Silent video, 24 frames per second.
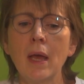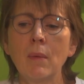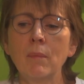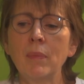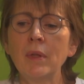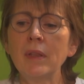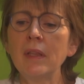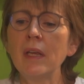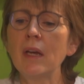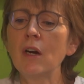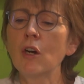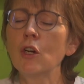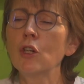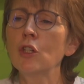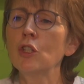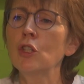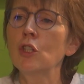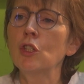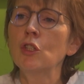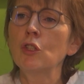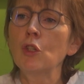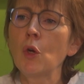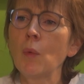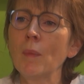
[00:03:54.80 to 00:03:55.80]
But there are
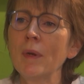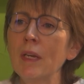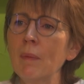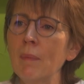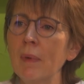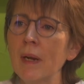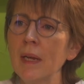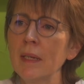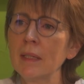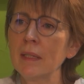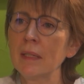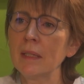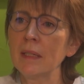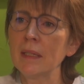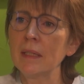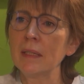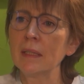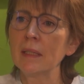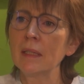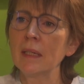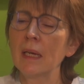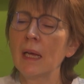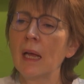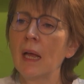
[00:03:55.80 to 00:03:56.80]
so many
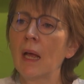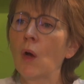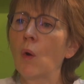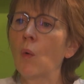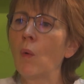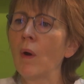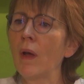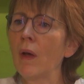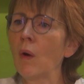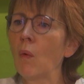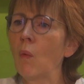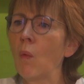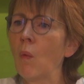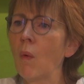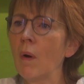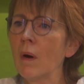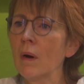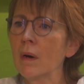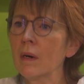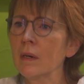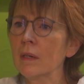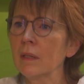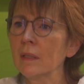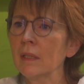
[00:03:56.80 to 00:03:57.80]
places where
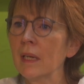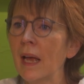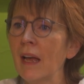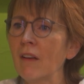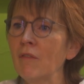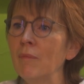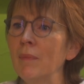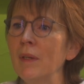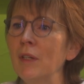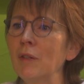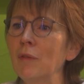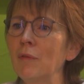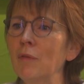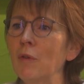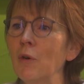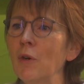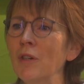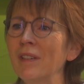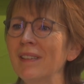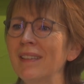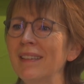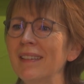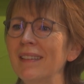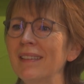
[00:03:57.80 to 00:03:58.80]
wars have been
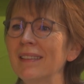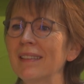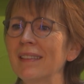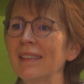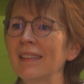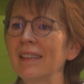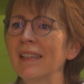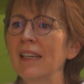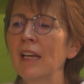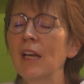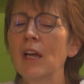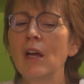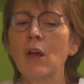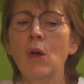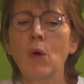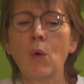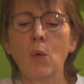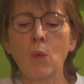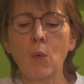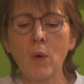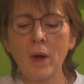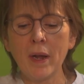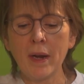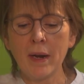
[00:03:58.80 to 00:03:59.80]
avoided,
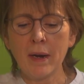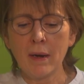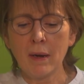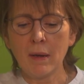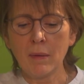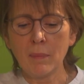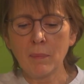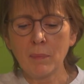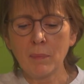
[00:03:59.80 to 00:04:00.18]
where